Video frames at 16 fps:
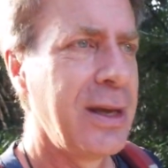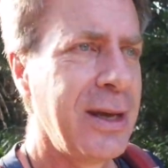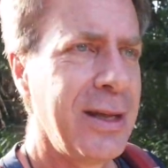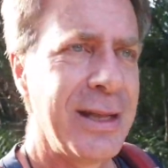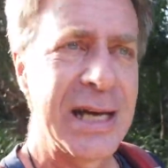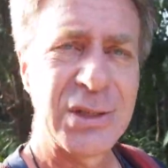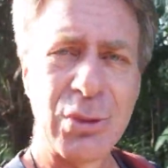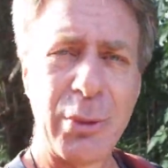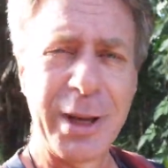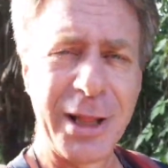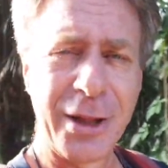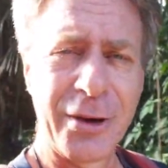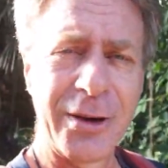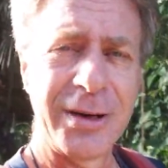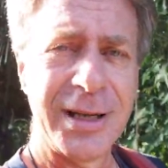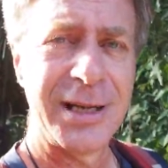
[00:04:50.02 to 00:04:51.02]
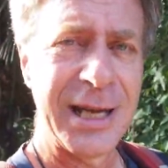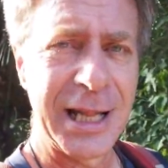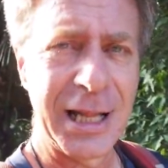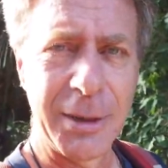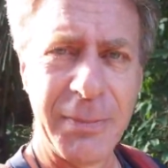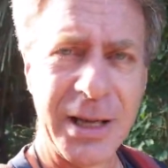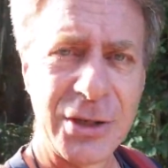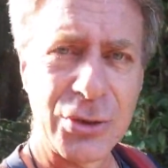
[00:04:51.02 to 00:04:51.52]
That's what we learned in
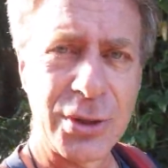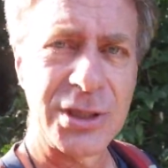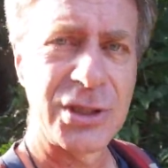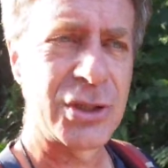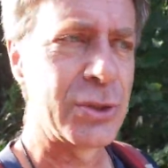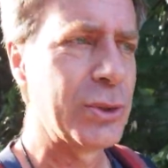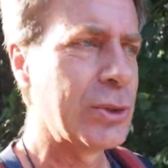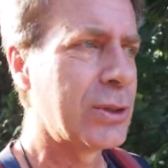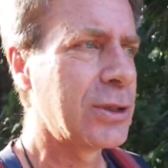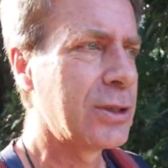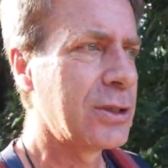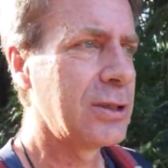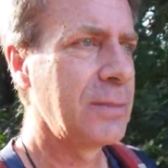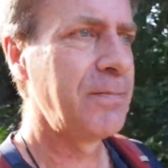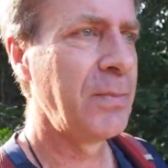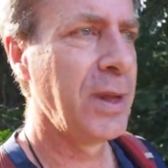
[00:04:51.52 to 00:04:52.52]
elementary school.